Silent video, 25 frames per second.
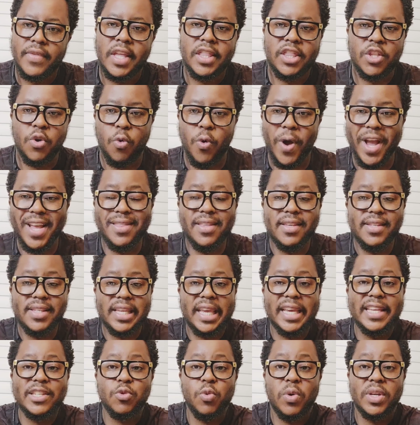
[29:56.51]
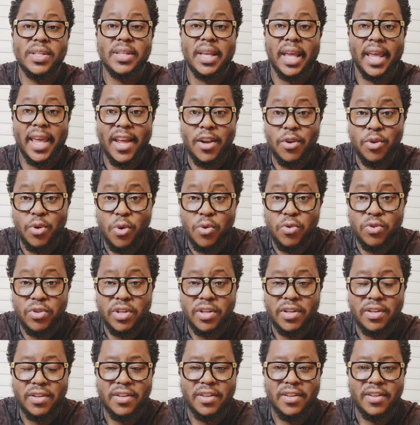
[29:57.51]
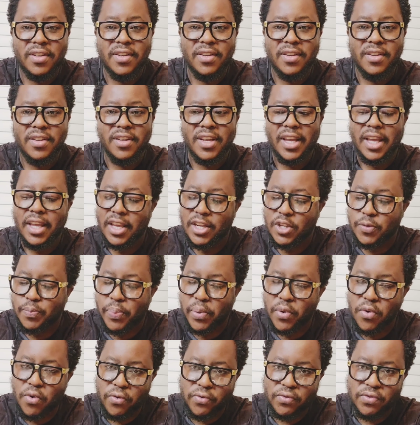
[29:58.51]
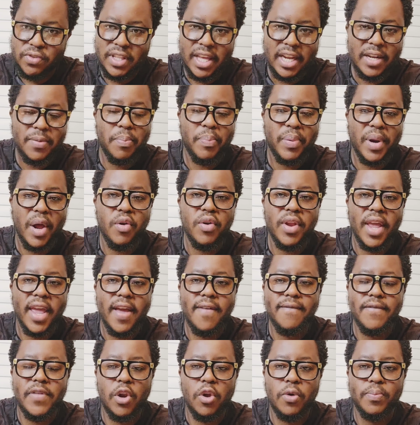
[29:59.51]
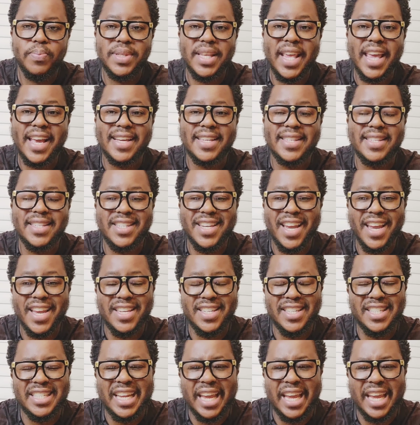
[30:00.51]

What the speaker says: The way this case was handled, it proves that brown envelopes exchanged